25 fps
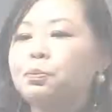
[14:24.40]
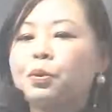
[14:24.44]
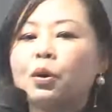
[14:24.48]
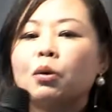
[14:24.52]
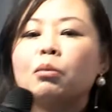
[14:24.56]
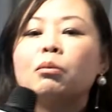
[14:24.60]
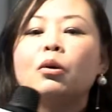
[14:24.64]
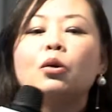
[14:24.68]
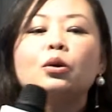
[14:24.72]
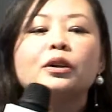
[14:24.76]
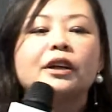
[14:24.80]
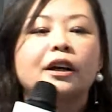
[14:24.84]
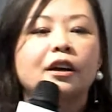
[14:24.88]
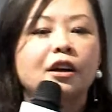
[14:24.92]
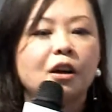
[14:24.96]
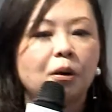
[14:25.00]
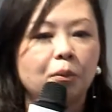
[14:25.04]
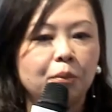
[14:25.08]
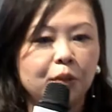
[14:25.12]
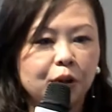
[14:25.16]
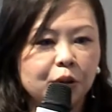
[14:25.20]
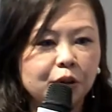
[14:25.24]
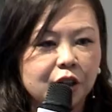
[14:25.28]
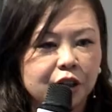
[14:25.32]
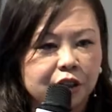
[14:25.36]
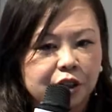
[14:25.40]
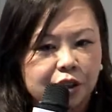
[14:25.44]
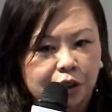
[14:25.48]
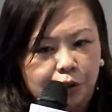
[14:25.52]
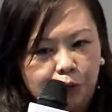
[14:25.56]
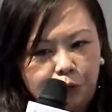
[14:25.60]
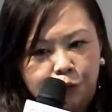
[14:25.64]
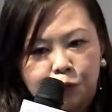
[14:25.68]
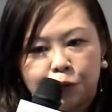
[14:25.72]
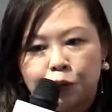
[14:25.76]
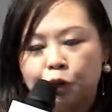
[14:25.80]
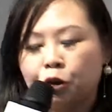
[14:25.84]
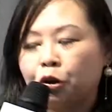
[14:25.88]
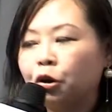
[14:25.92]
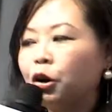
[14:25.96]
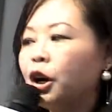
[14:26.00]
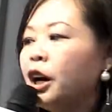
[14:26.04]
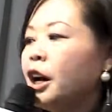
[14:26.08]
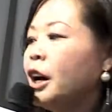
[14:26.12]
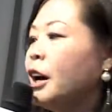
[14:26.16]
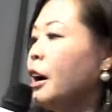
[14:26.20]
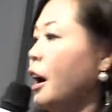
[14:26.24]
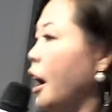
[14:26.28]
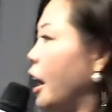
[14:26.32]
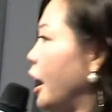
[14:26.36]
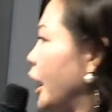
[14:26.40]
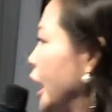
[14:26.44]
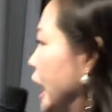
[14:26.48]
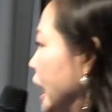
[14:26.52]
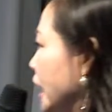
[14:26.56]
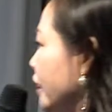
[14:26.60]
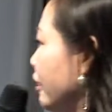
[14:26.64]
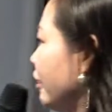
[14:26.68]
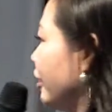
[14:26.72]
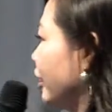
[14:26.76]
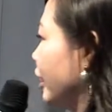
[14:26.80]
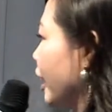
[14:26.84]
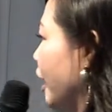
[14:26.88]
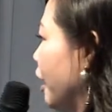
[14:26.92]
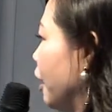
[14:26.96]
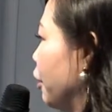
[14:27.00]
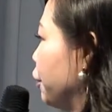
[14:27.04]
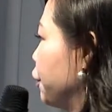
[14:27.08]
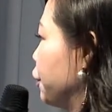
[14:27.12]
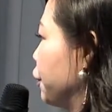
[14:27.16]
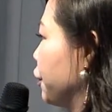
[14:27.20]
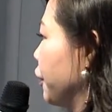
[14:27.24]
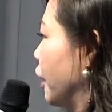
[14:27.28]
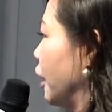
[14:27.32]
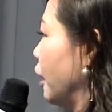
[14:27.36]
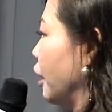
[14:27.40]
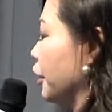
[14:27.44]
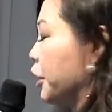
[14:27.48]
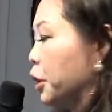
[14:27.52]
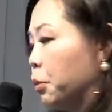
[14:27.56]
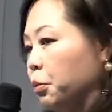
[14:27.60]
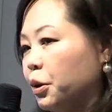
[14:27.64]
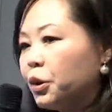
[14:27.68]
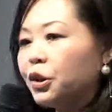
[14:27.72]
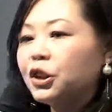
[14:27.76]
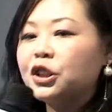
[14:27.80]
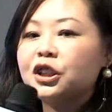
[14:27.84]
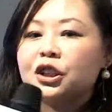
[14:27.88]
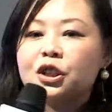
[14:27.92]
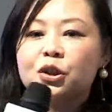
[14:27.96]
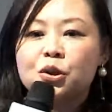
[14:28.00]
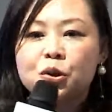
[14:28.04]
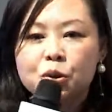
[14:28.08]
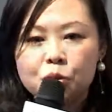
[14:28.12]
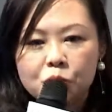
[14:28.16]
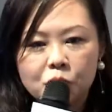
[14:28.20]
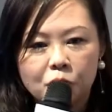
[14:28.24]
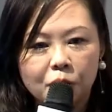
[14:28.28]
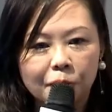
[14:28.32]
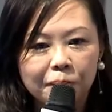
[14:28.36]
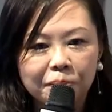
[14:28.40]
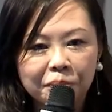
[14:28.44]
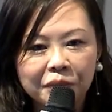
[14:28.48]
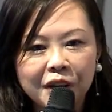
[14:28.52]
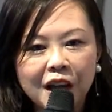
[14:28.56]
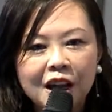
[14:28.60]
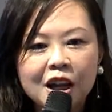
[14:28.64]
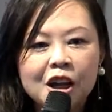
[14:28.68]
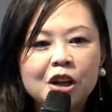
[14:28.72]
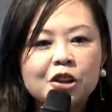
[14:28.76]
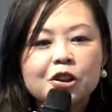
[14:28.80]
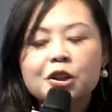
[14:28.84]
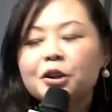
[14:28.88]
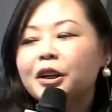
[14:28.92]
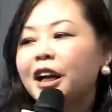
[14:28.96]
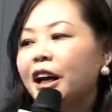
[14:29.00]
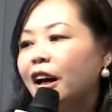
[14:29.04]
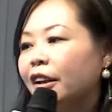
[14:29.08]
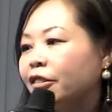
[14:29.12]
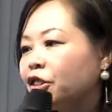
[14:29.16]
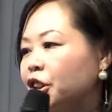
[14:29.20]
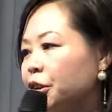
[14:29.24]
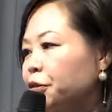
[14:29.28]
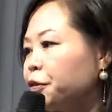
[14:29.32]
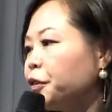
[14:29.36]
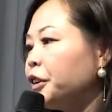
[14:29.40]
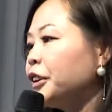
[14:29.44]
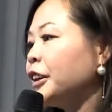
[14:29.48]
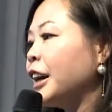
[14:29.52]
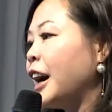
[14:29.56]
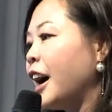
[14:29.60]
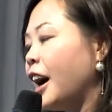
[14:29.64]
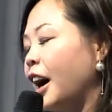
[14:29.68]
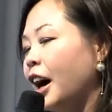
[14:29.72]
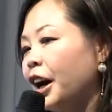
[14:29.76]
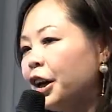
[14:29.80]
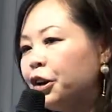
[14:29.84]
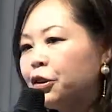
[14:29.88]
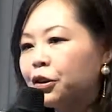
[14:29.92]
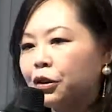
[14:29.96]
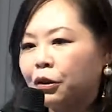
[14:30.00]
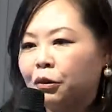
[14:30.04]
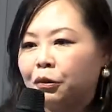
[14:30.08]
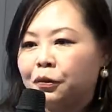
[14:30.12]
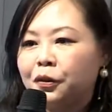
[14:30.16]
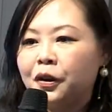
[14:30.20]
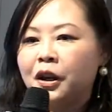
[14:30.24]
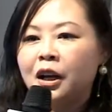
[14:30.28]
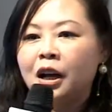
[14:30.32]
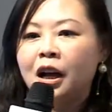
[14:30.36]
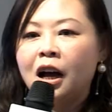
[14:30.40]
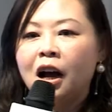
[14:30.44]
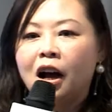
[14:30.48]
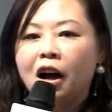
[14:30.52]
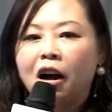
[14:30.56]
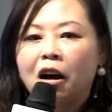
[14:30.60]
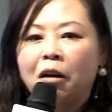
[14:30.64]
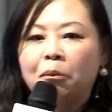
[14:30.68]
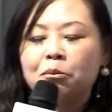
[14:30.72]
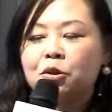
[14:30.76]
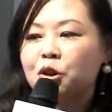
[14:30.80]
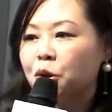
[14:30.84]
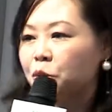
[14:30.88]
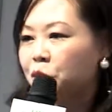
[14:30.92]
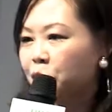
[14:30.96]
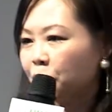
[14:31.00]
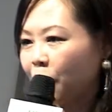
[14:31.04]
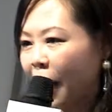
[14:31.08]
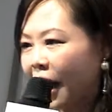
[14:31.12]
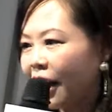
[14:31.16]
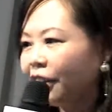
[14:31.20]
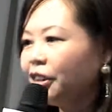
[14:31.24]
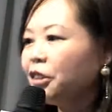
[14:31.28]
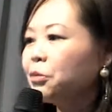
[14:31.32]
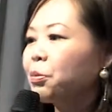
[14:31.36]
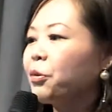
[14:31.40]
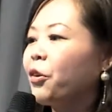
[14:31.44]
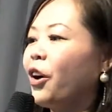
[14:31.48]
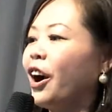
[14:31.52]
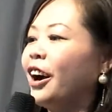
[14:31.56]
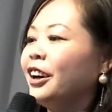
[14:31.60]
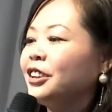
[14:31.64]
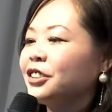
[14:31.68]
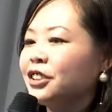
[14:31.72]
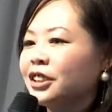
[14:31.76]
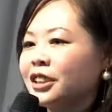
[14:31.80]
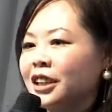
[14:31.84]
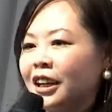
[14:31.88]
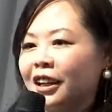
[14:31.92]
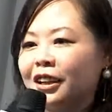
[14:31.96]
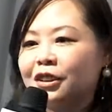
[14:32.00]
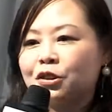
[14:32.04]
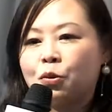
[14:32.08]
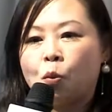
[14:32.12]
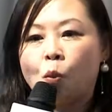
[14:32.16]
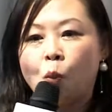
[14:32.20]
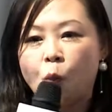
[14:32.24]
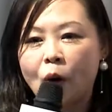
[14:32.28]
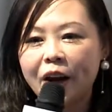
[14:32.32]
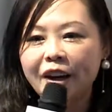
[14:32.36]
promote their community through in-depth community tour. So there are different kind of social enterprise that